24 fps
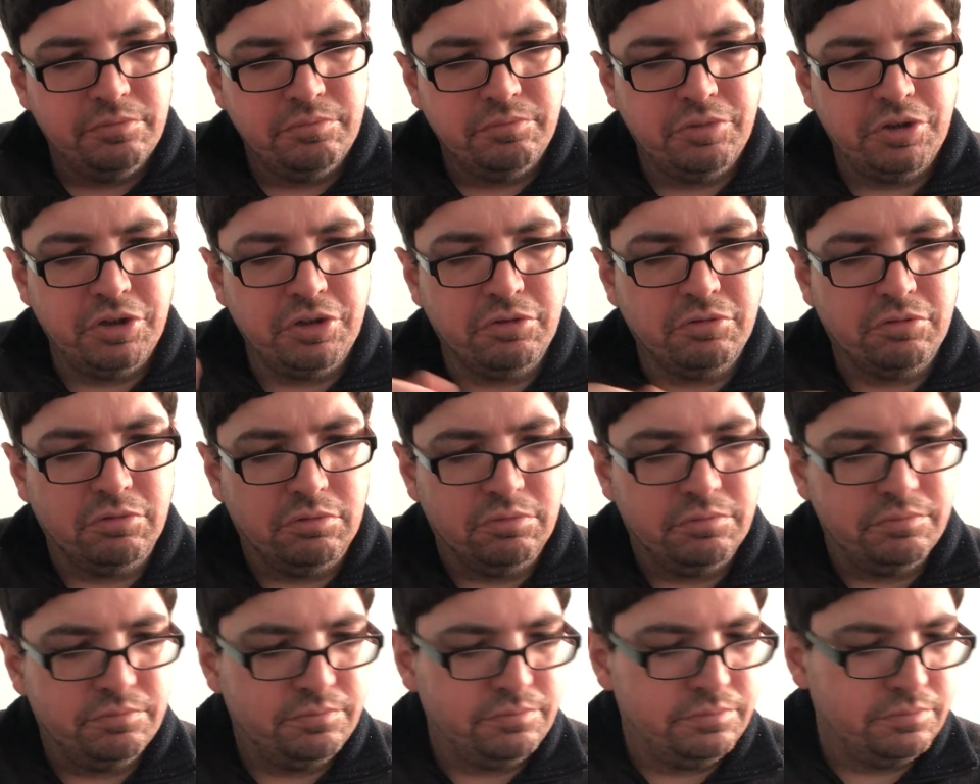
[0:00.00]
Pretty cool,
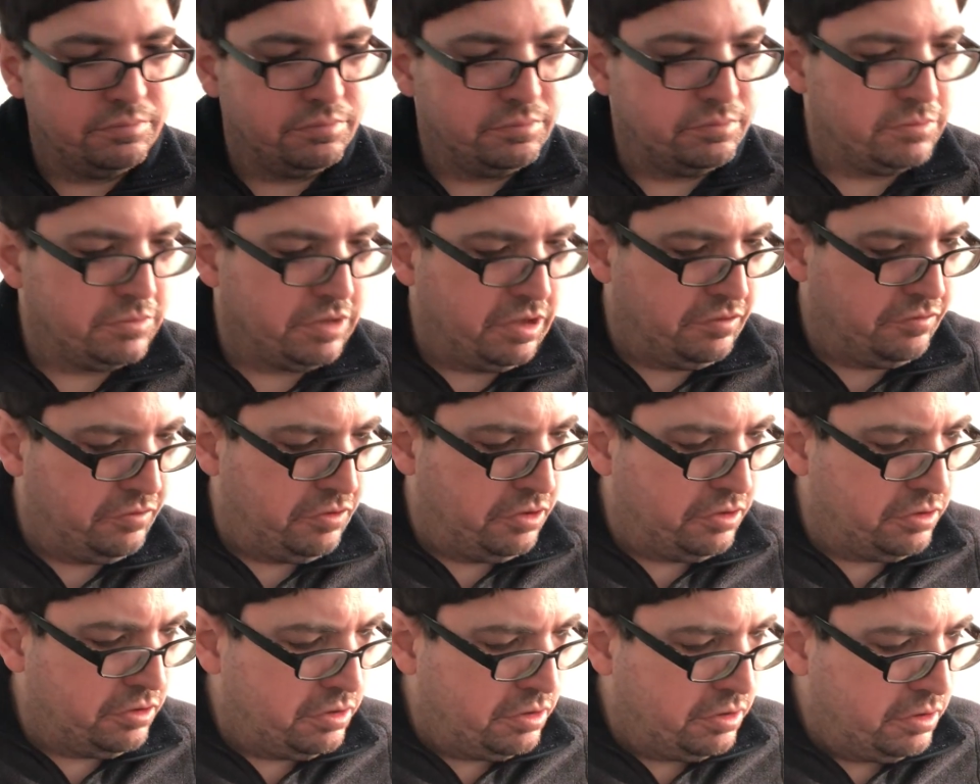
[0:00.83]
I
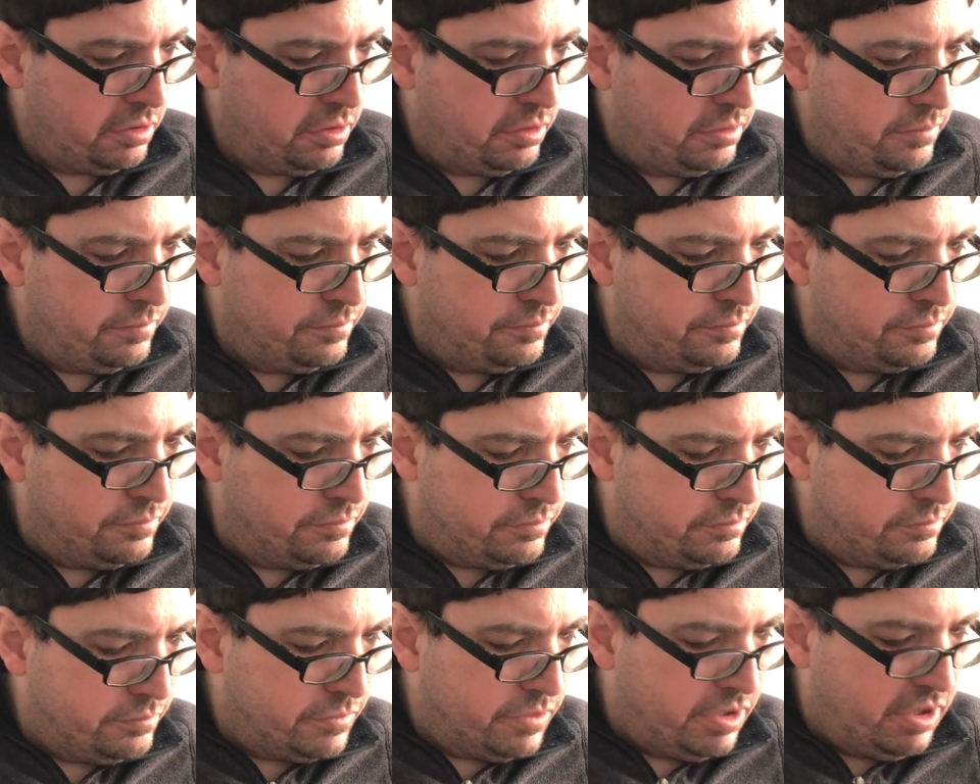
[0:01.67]
think.
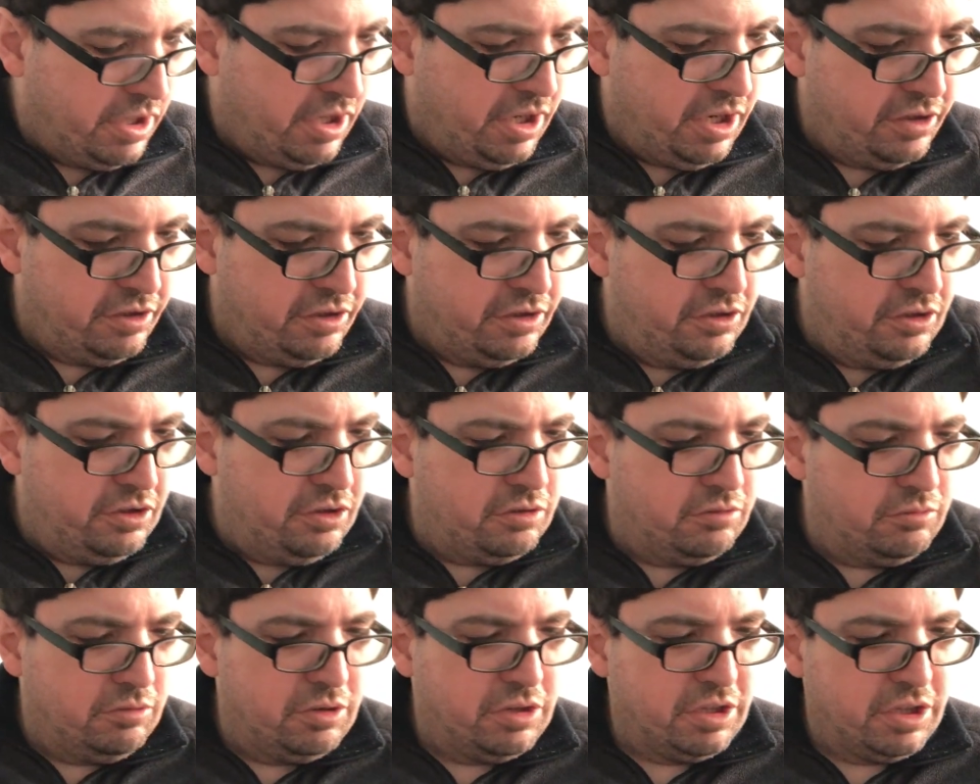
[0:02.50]
And then the
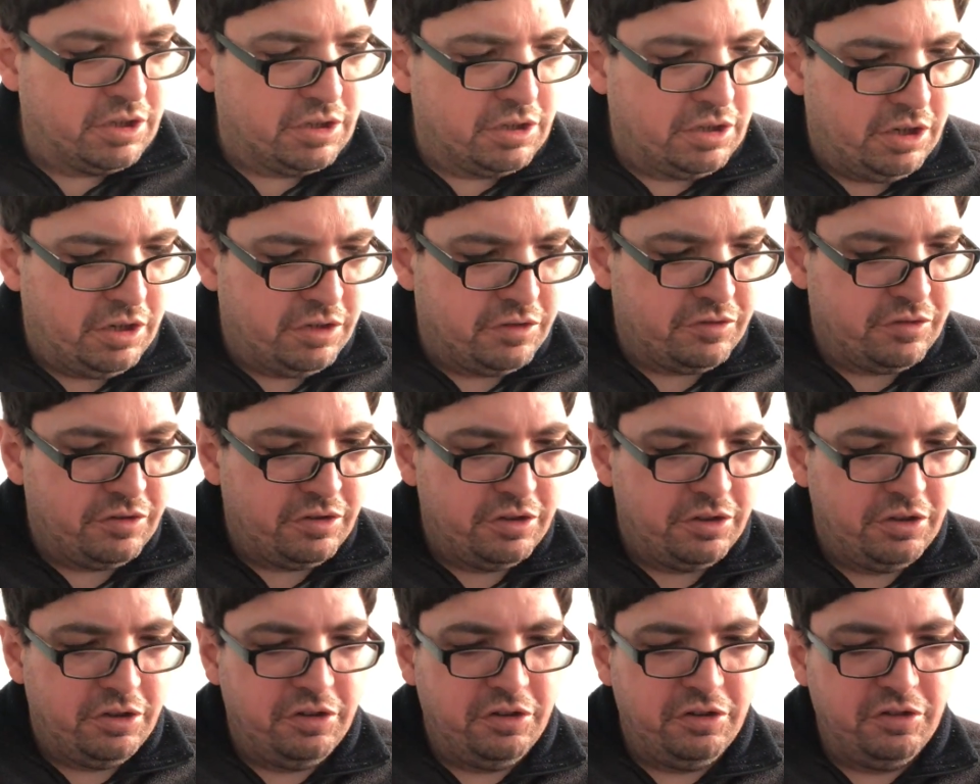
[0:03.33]
other one I got
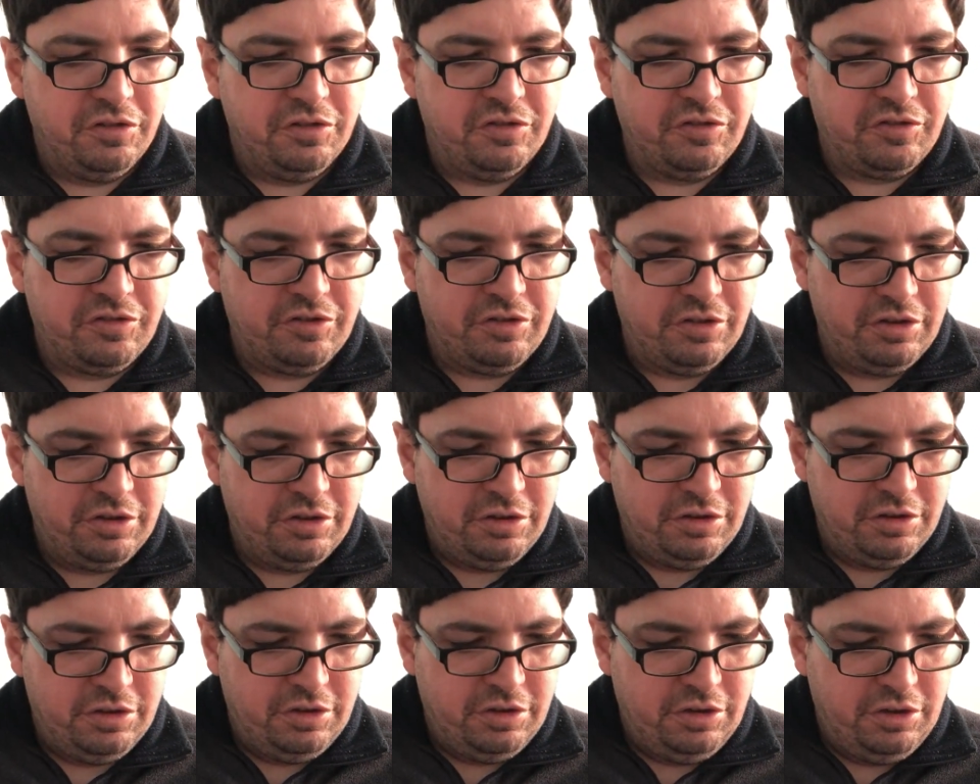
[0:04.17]
is
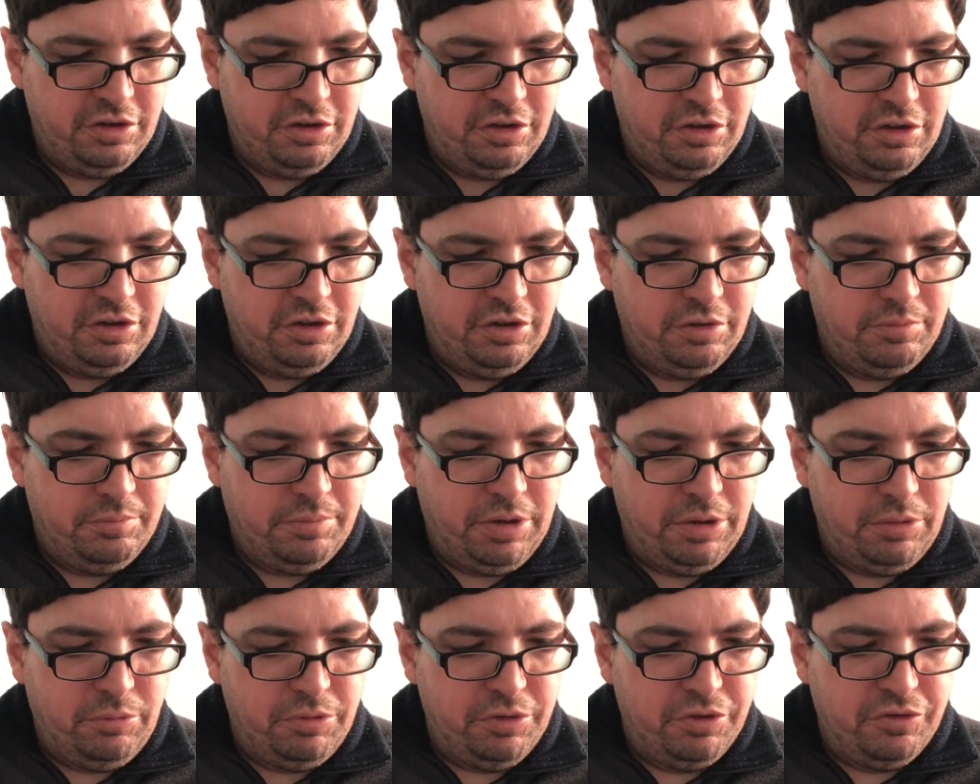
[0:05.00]

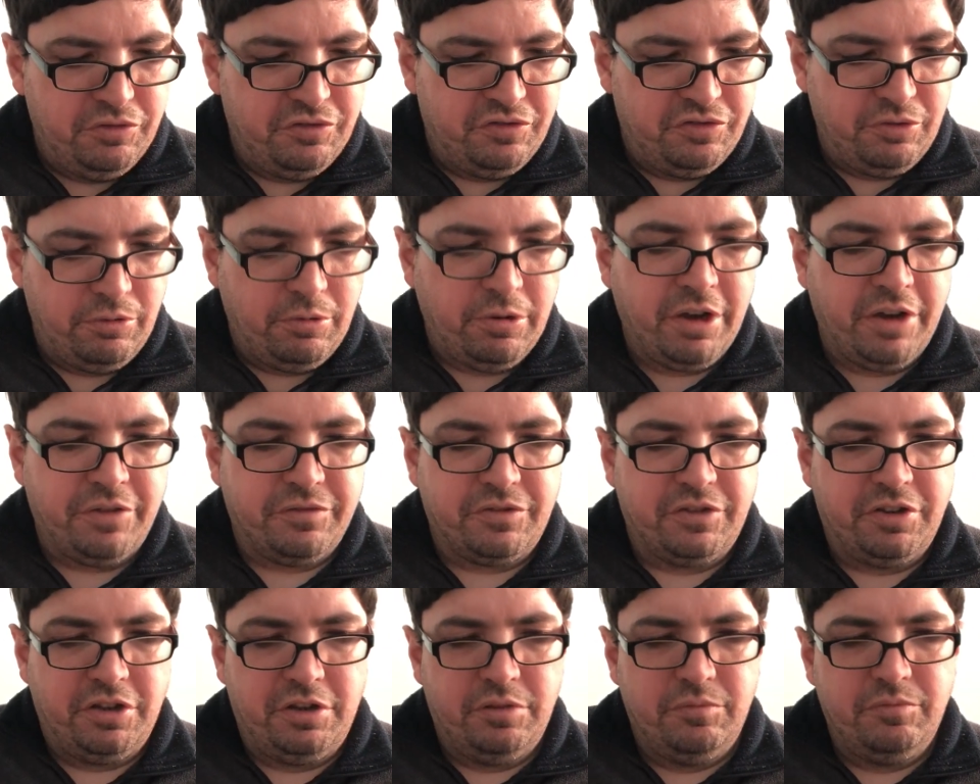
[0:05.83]
by Weird
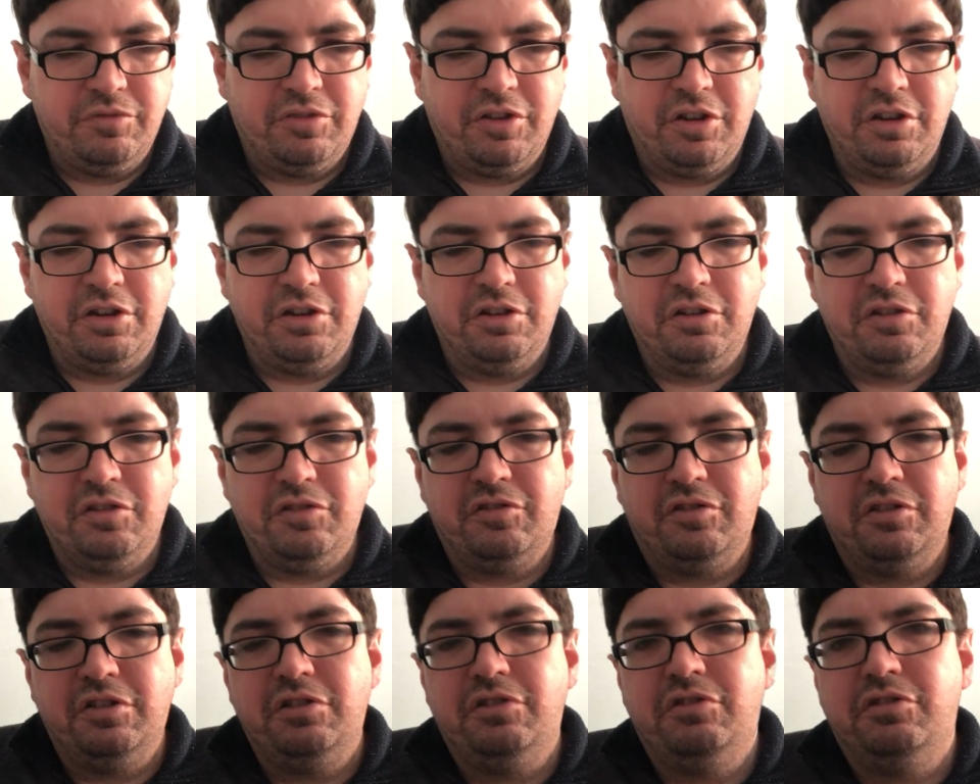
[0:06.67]
Giraffe Games, and it
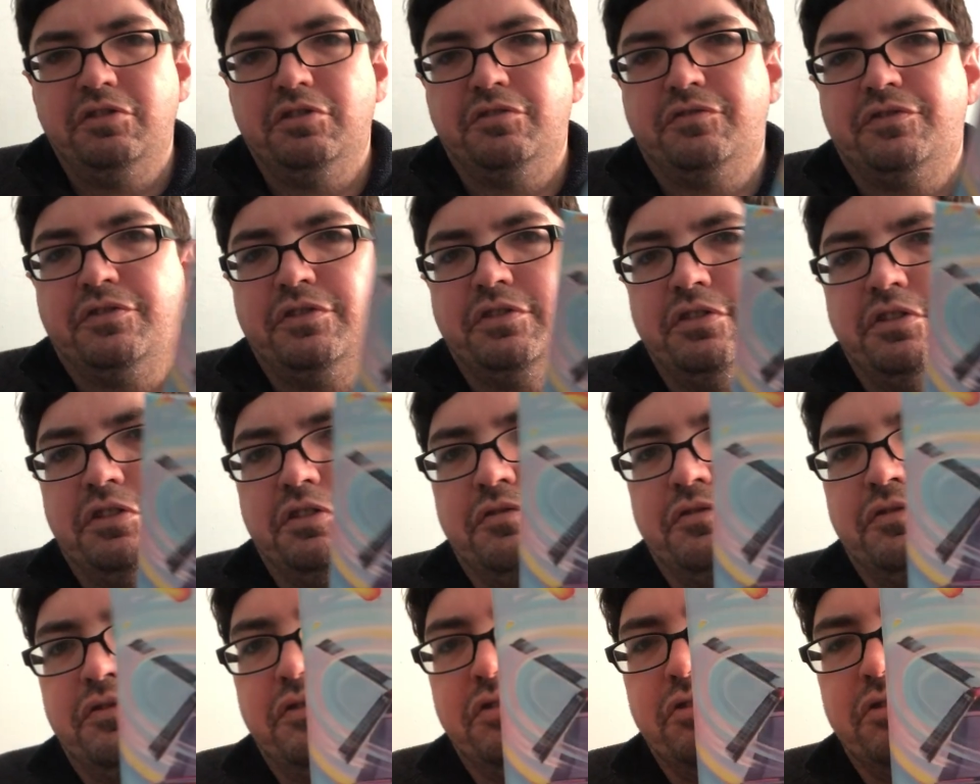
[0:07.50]
is the Gift
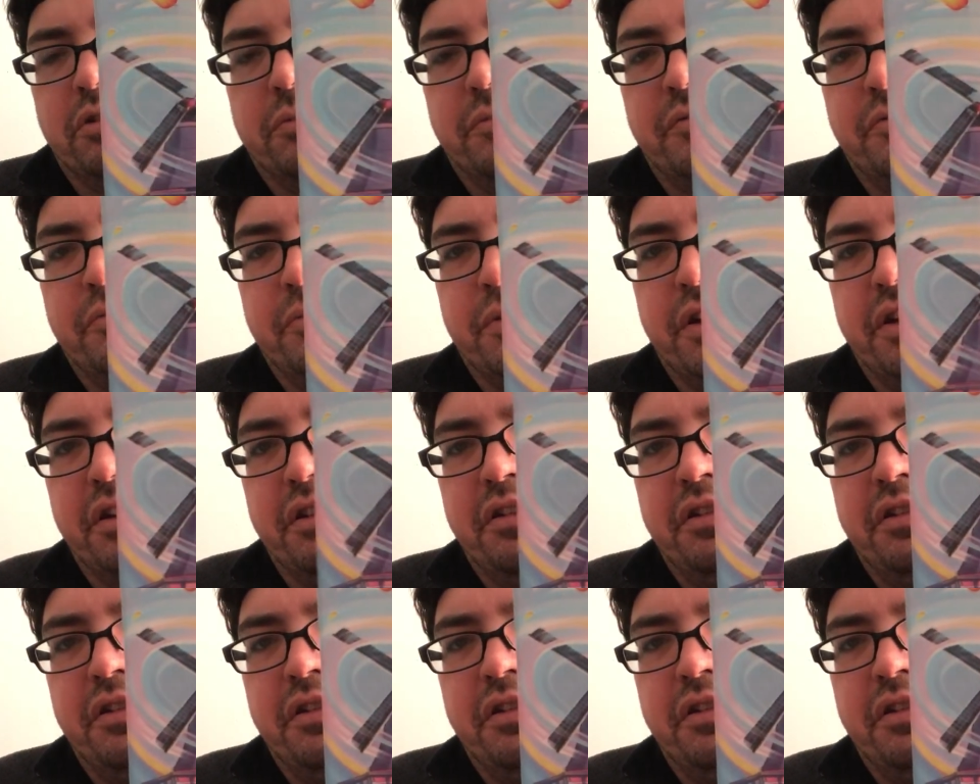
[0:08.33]
of Tulips by